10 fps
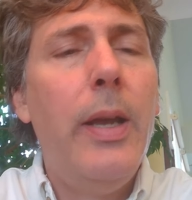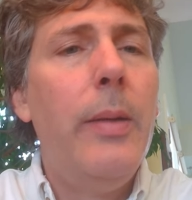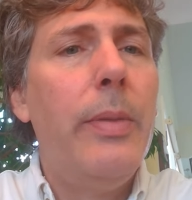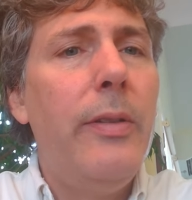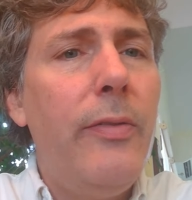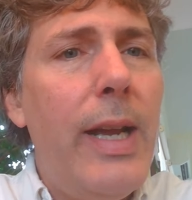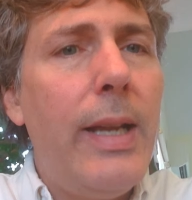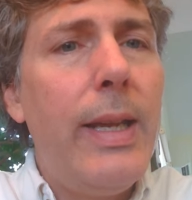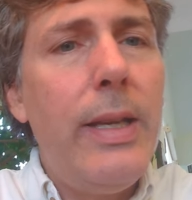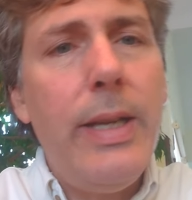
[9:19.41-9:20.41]
But in
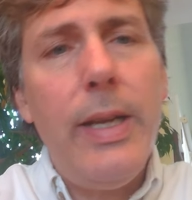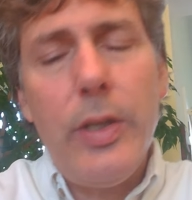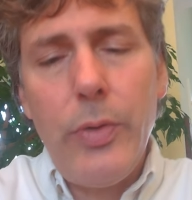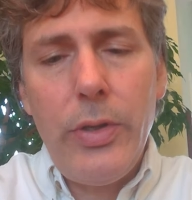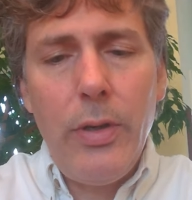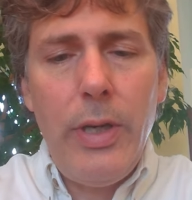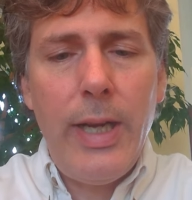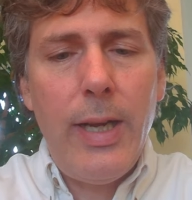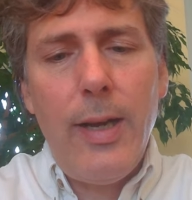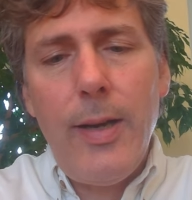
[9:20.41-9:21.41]
fact, getDate is returning
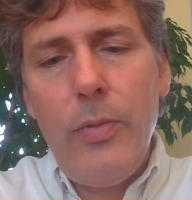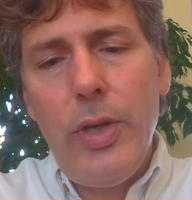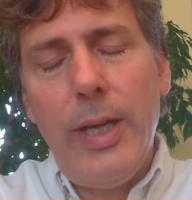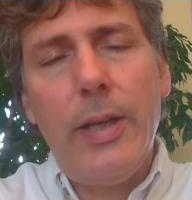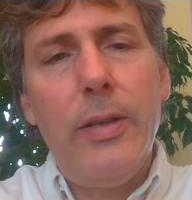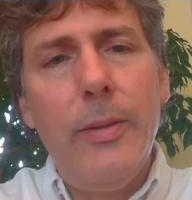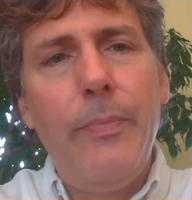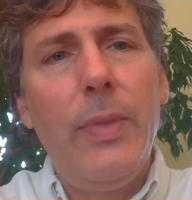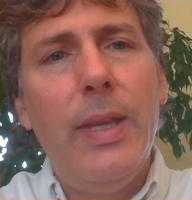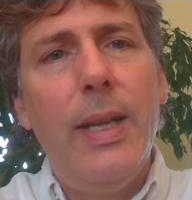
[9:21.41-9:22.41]
an object
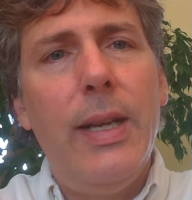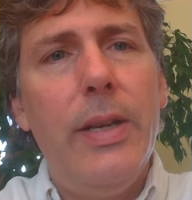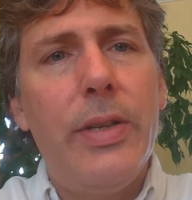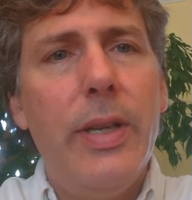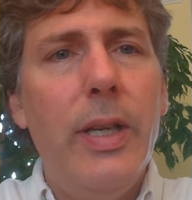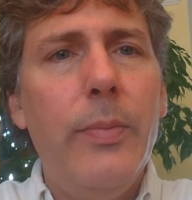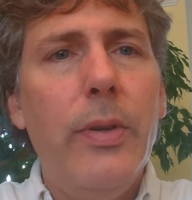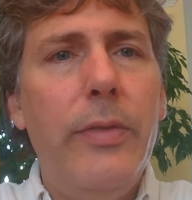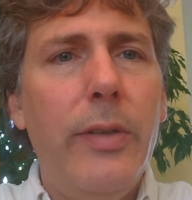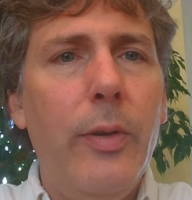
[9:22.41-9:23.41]
that has a number
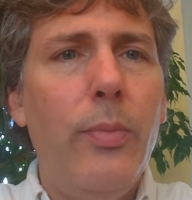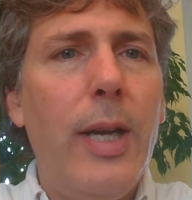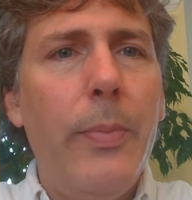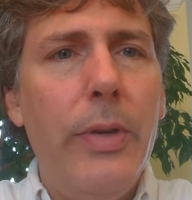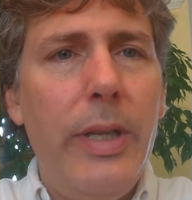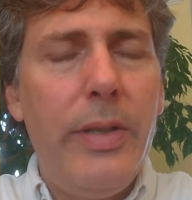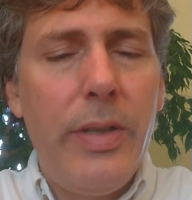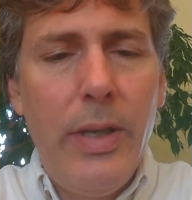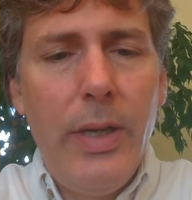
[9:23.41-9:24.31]
of different properties.